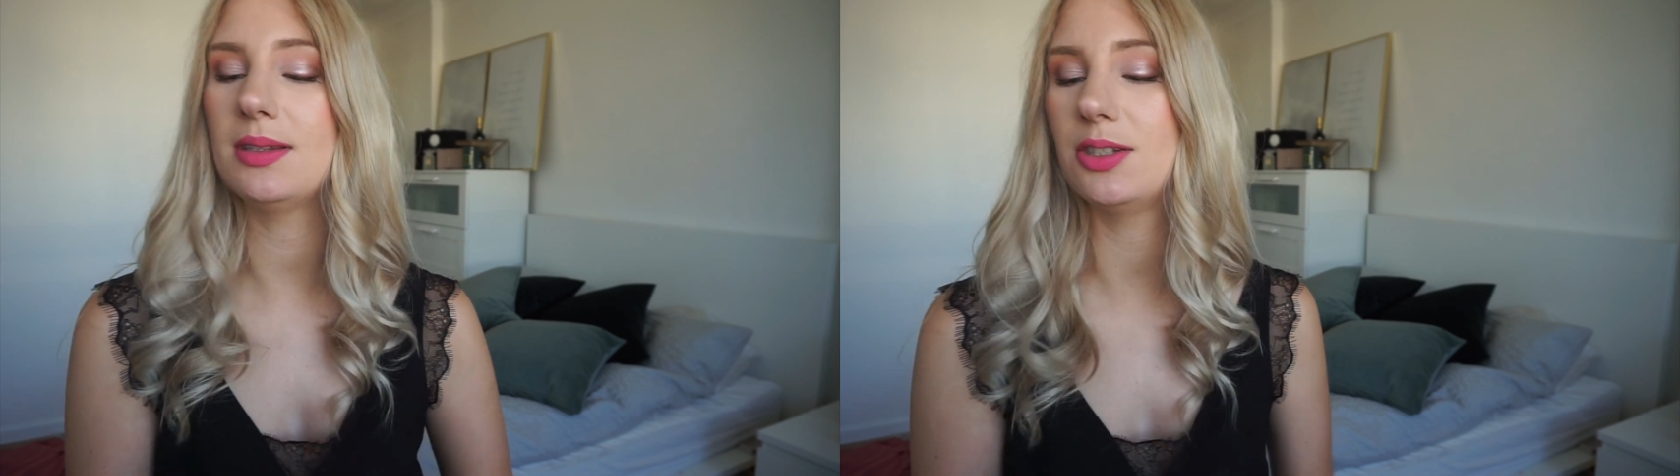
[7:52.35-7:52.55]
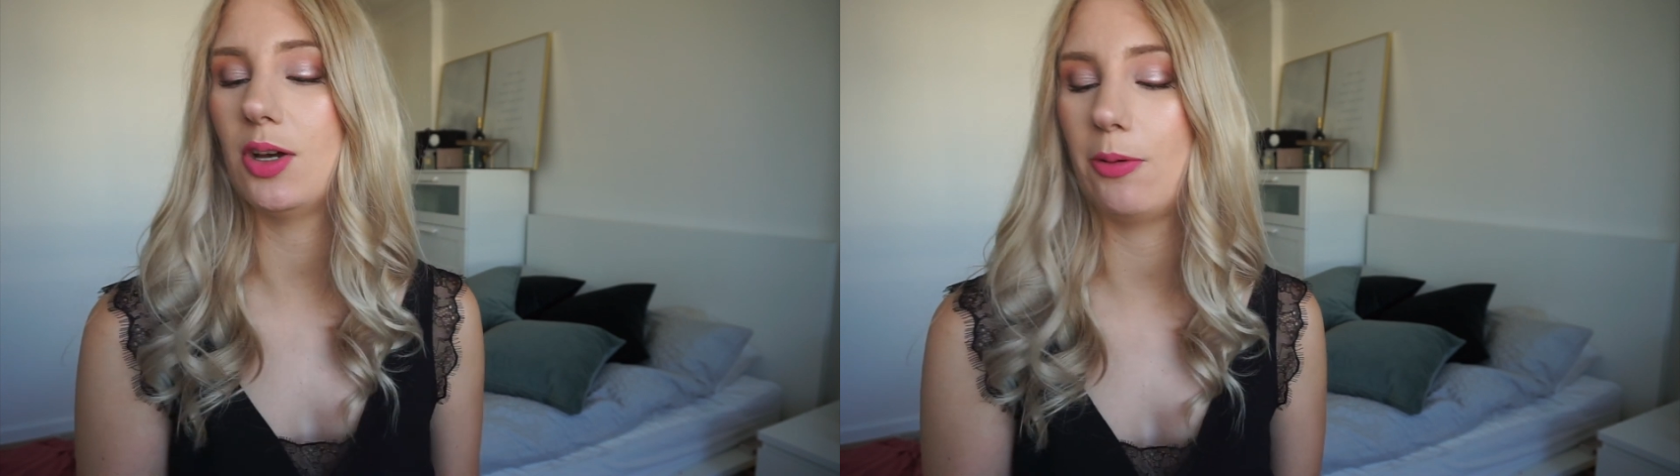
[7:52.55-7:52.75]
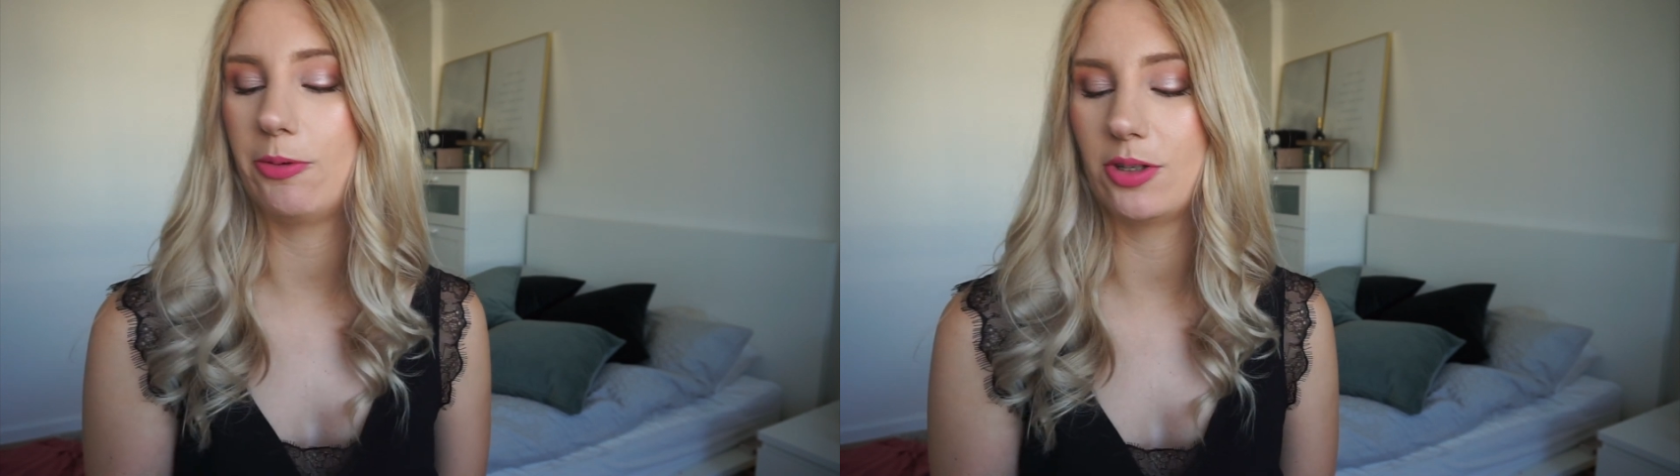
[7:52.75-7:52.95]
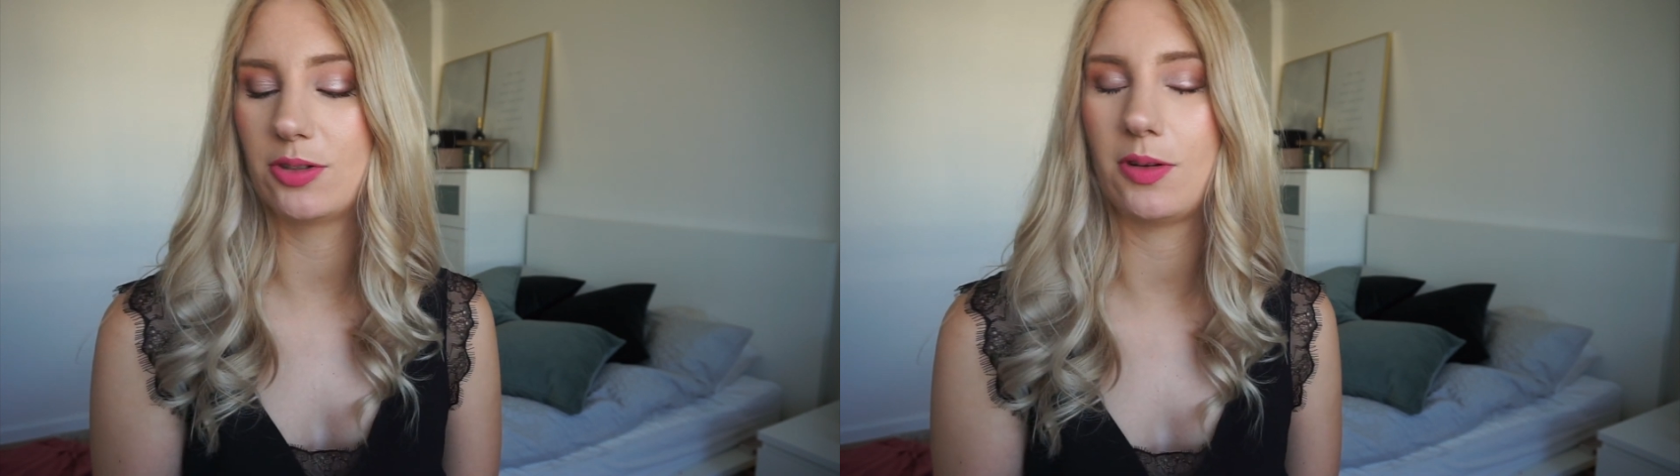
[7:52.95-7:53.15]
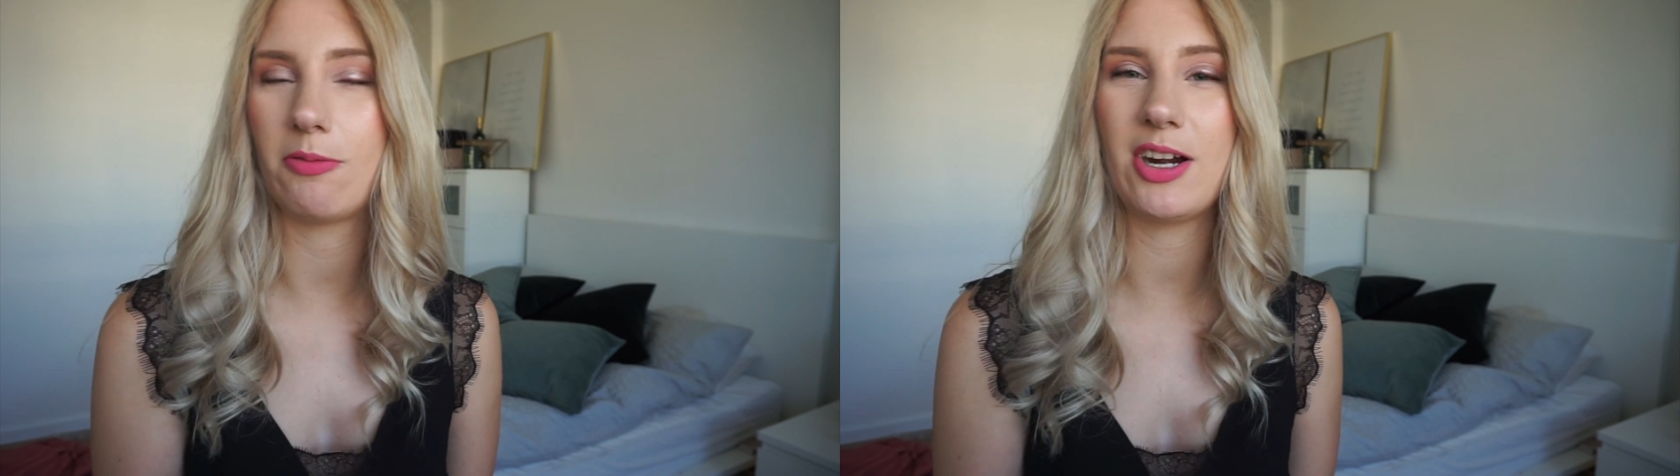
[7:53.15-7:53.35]
so I will
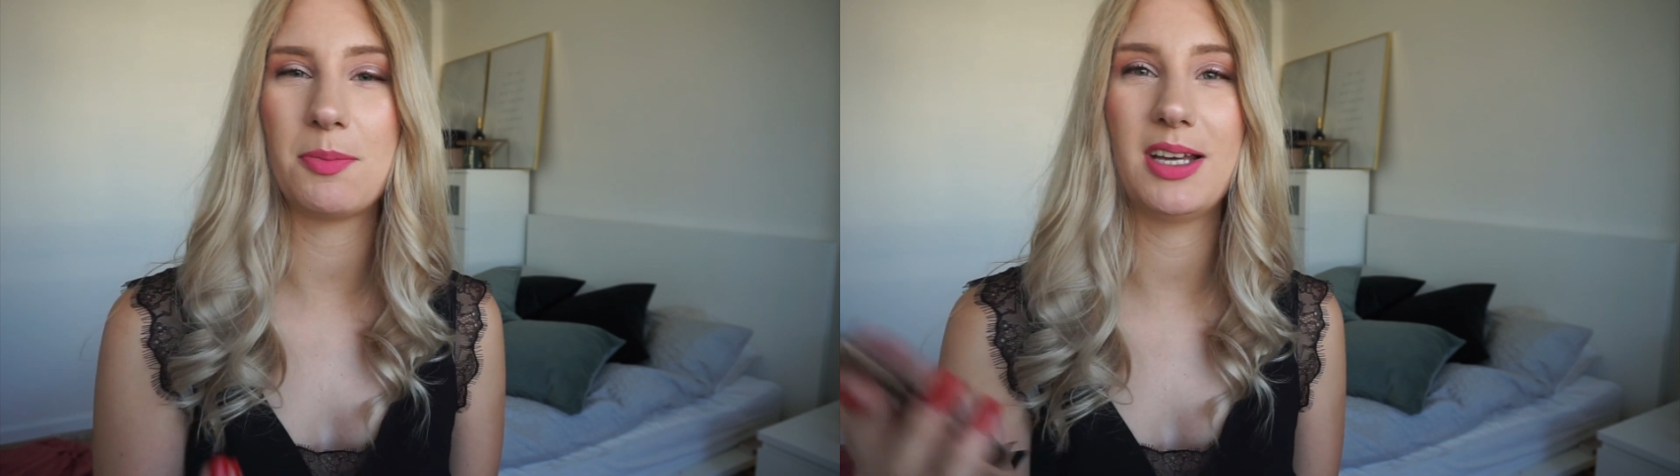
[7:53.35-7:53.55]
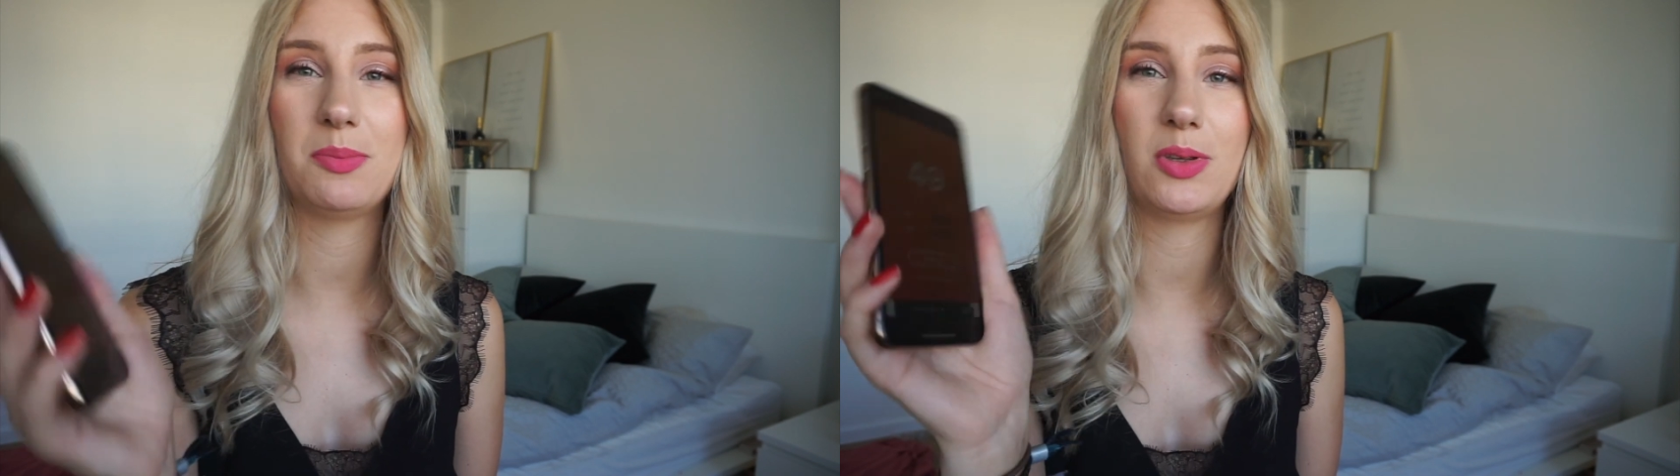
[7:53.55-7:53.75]
just randomize